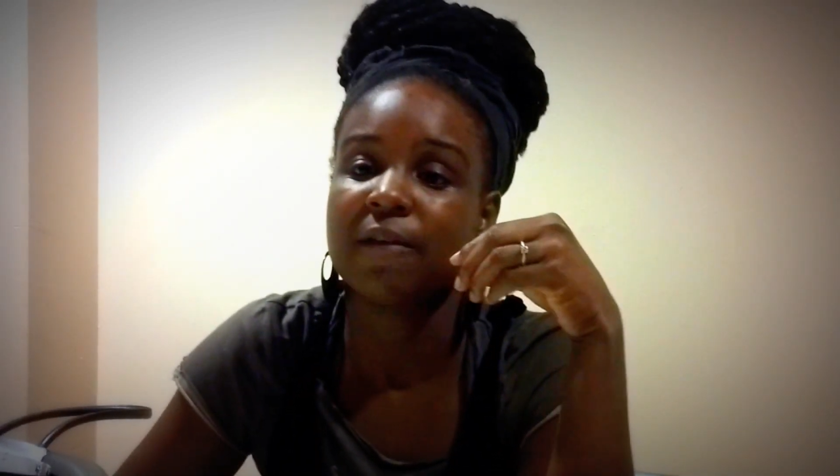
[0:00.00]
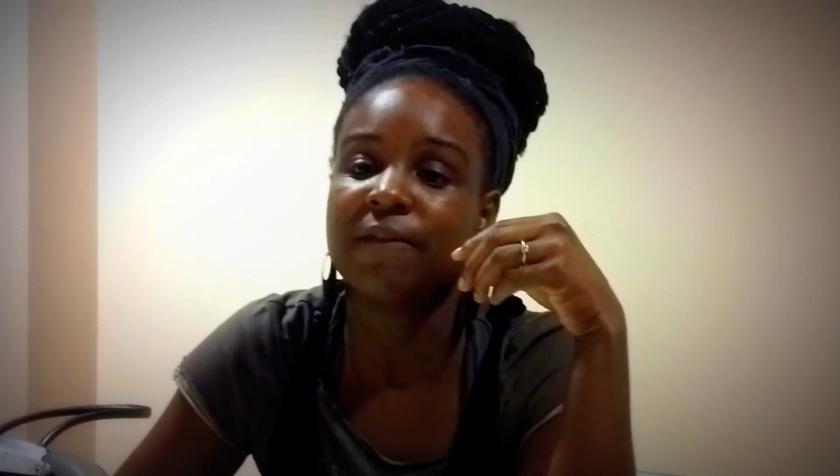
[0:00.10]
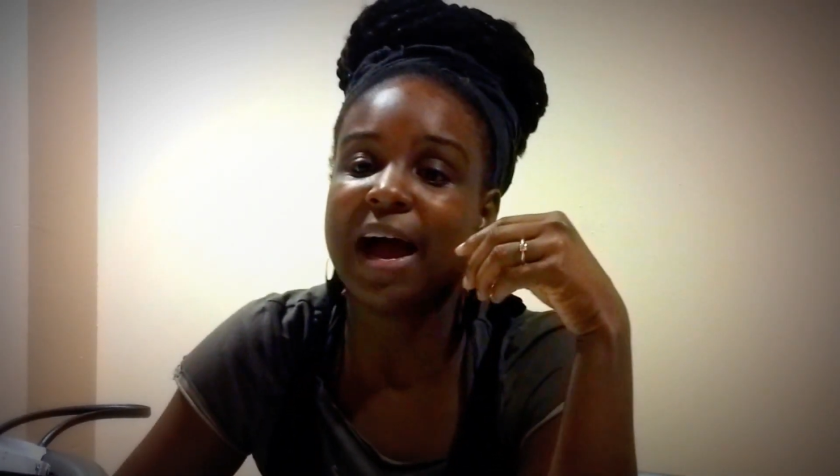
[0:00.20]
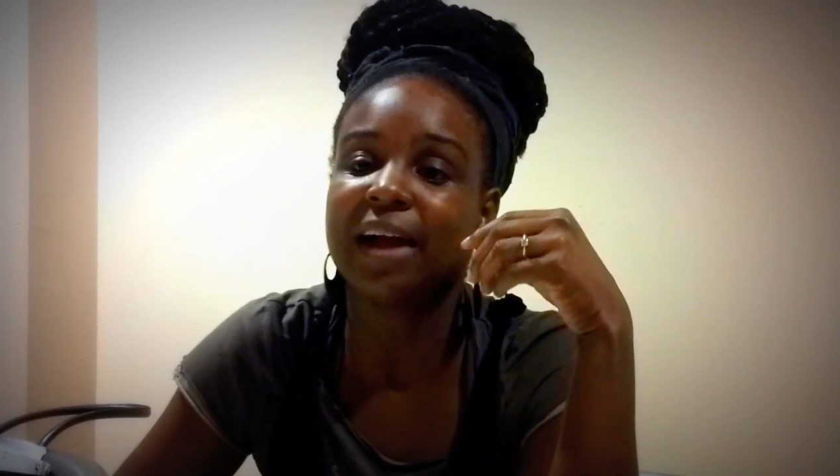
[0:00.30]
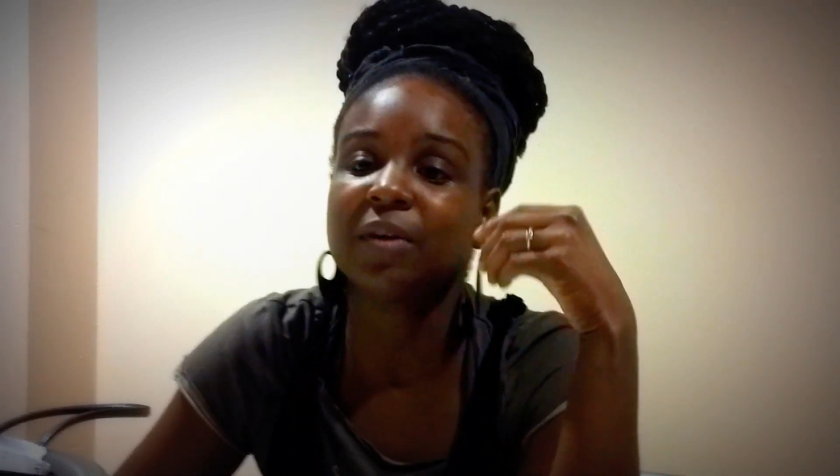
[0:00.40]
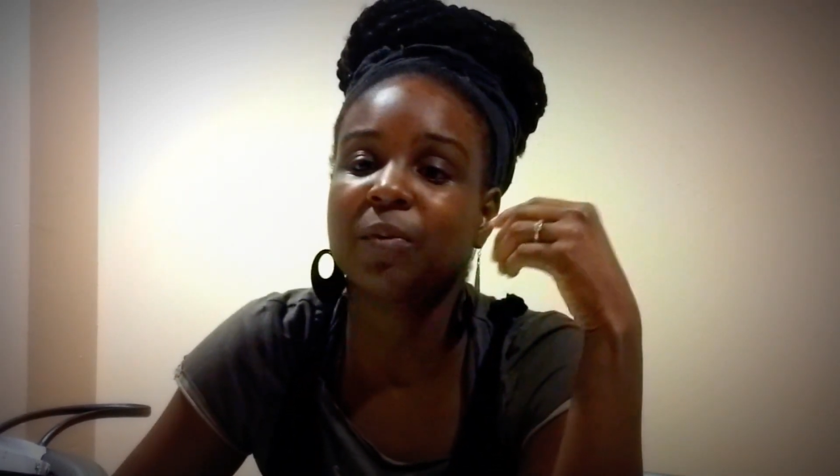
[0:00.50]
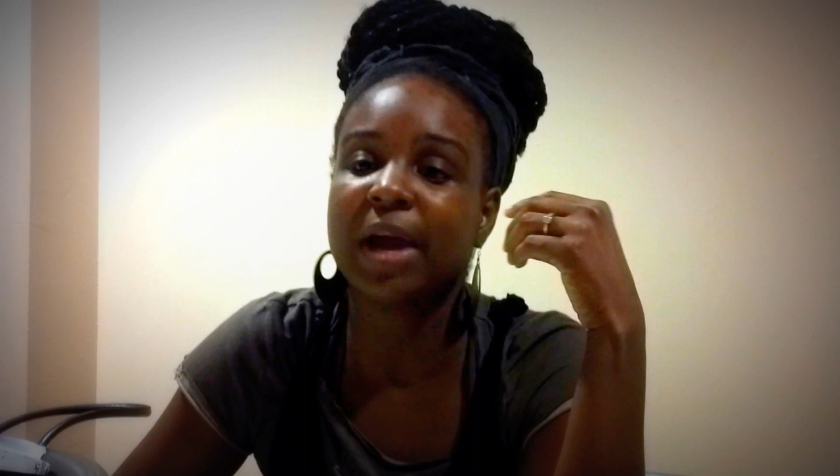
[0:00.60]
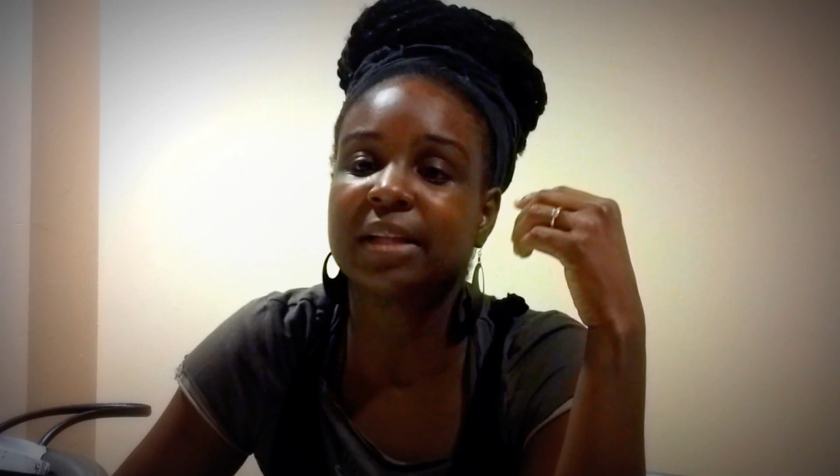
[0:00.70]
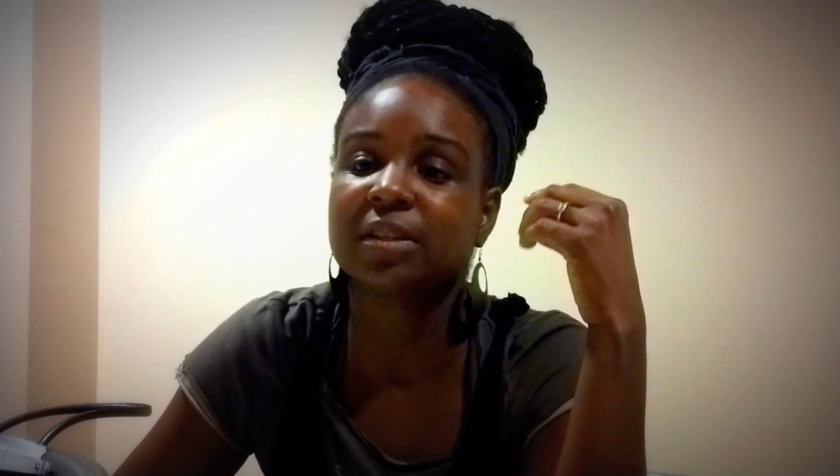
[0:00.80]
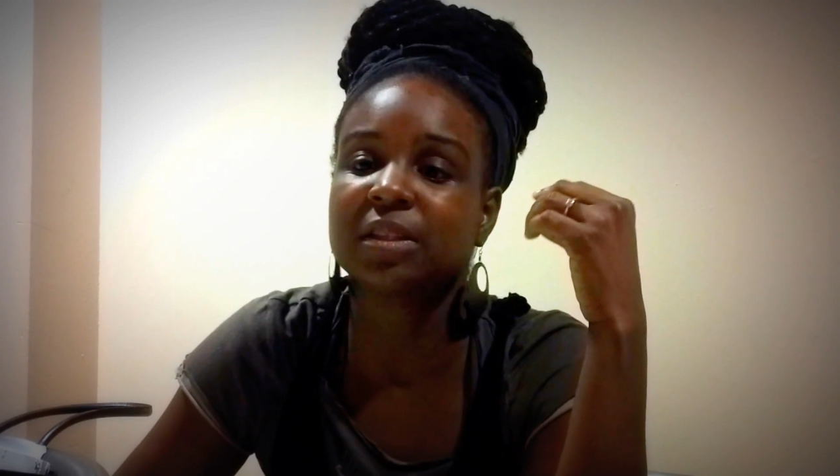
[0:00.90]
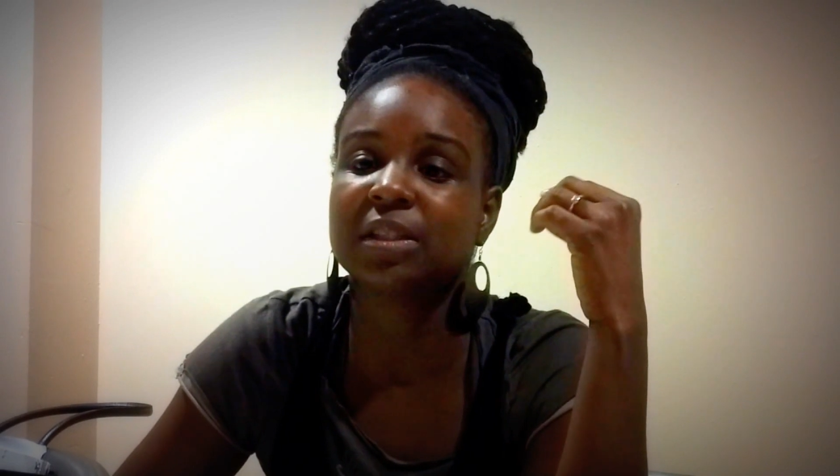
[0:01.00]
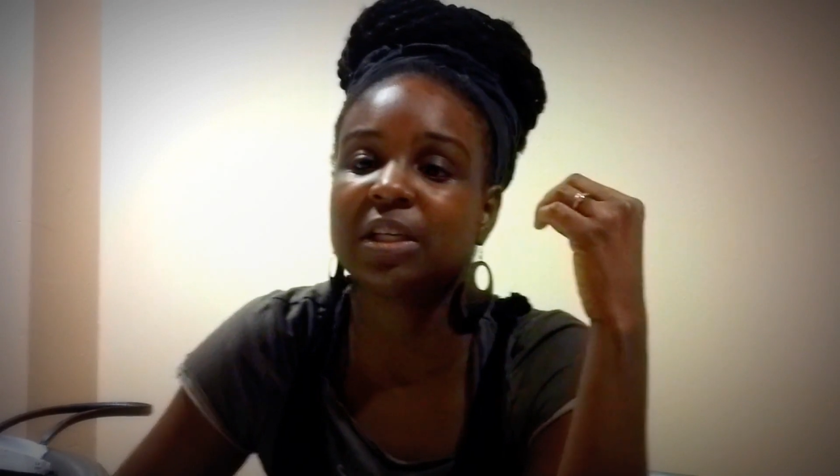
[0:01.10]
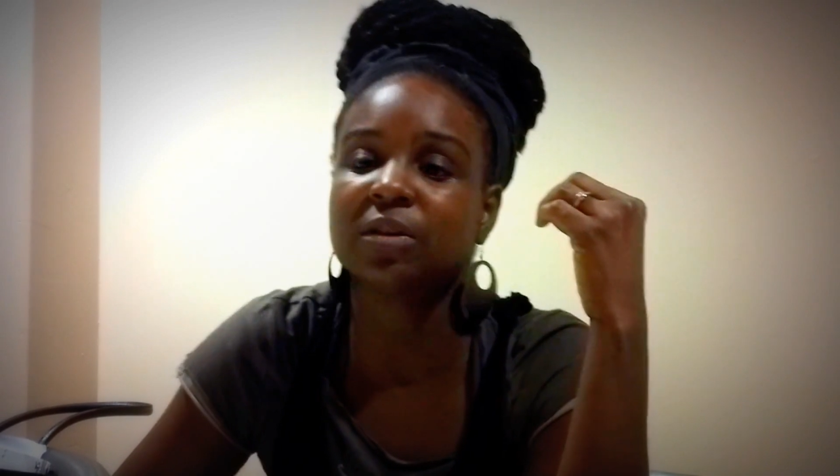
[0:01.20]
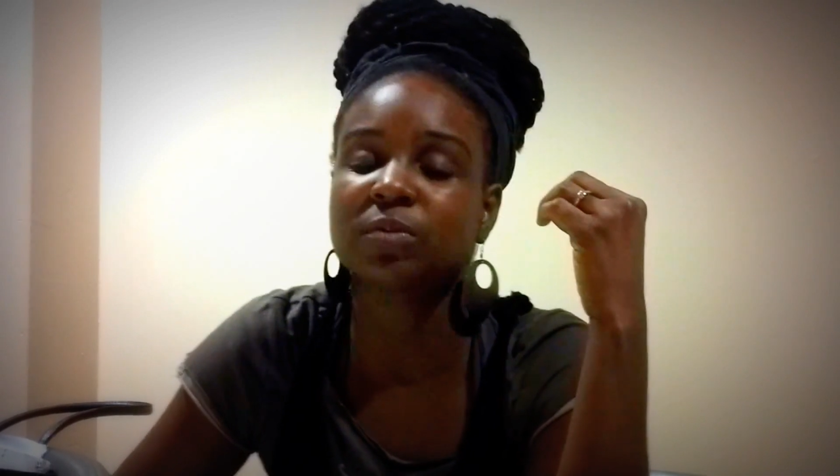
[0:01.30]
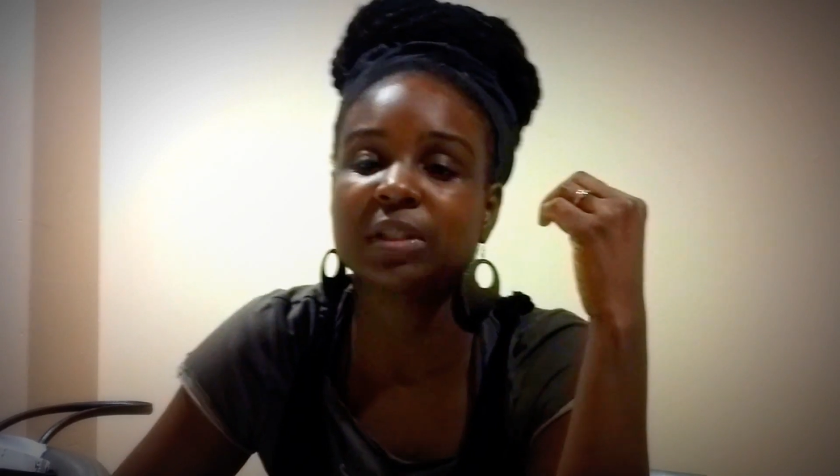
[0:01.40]
find a way to
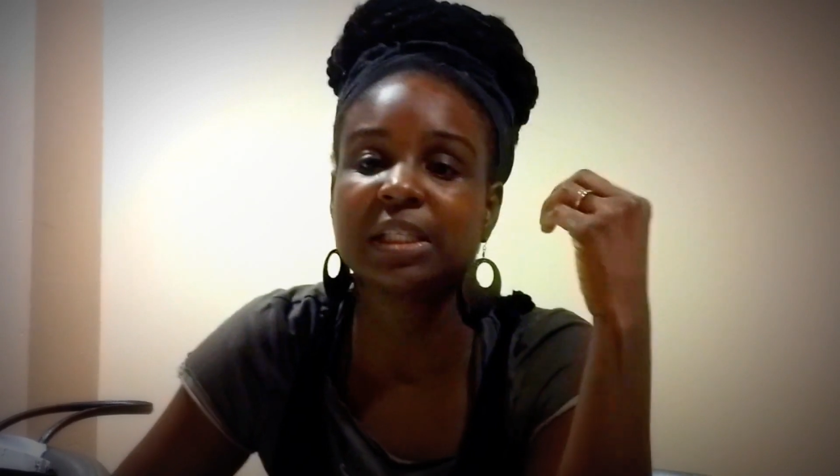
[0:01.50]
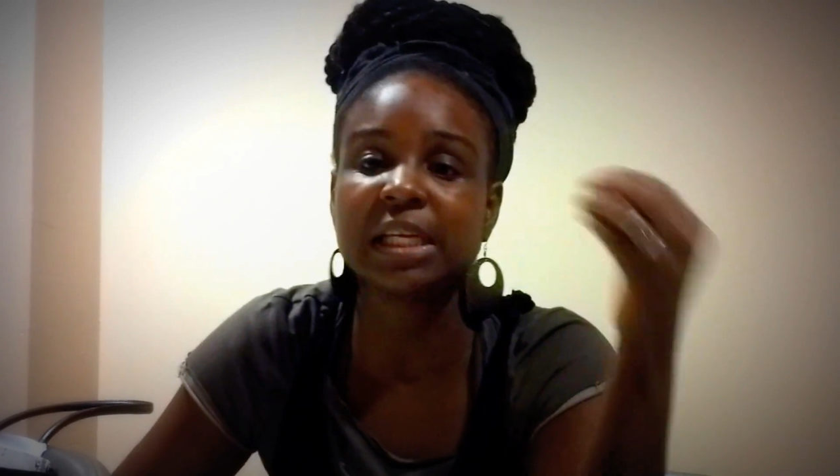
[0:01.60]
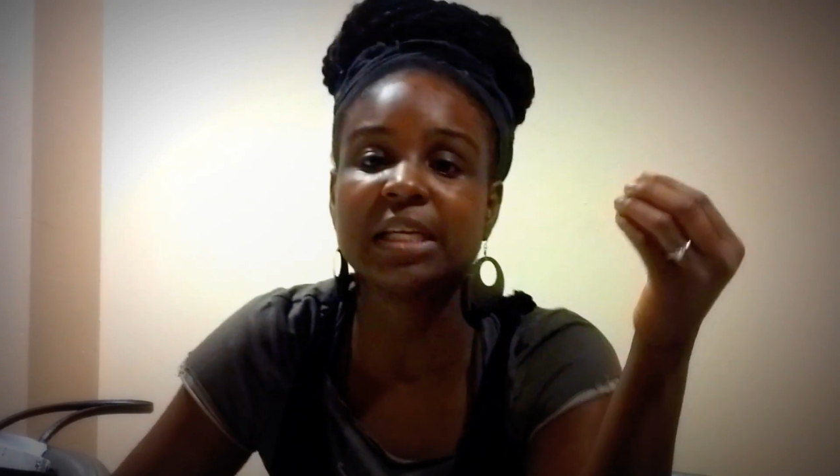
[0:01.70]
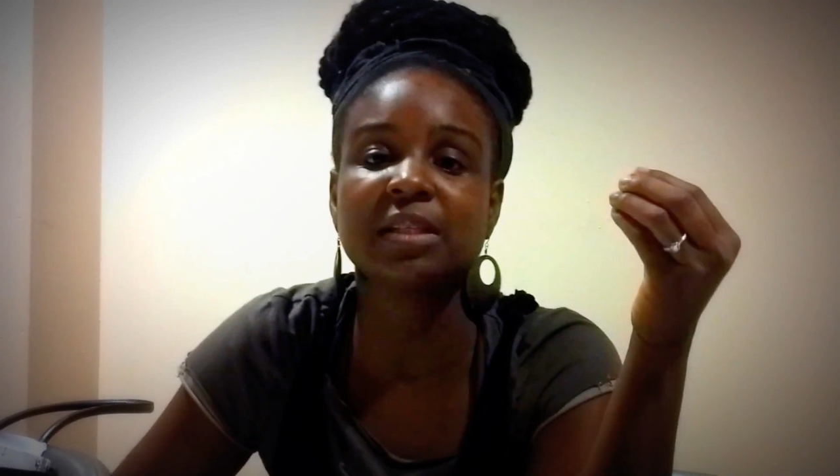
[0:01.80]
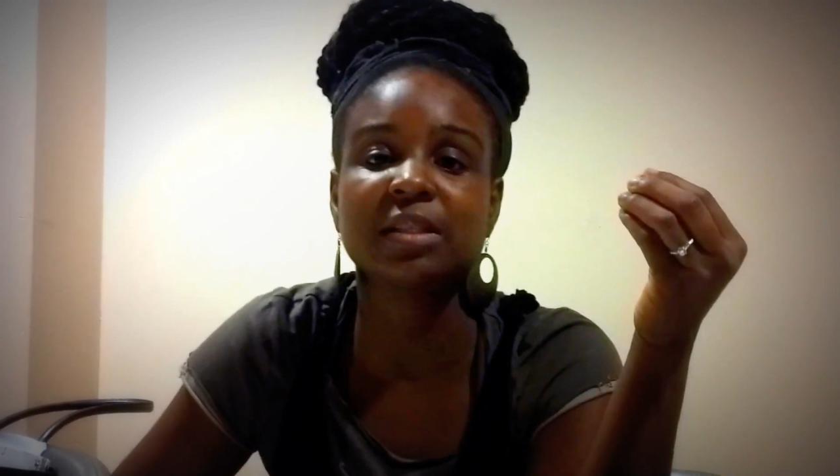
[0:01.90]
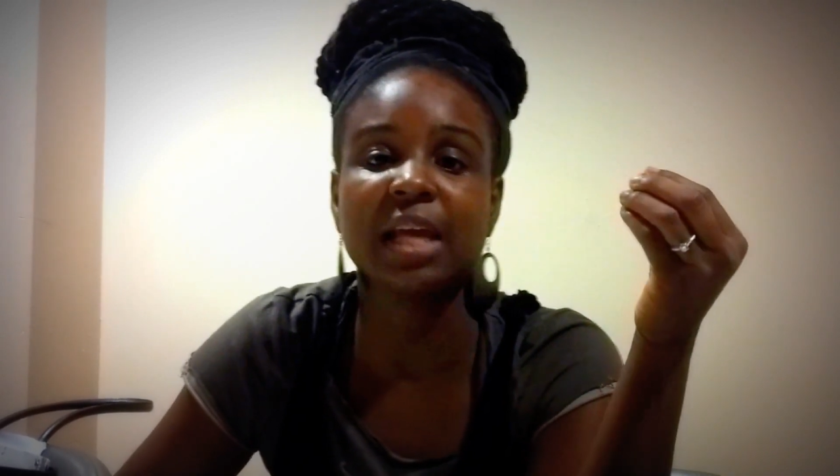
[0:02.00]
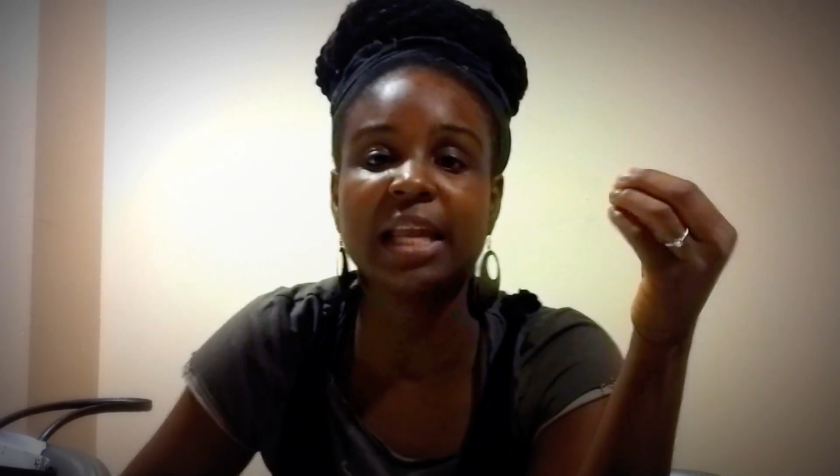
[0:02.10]
still release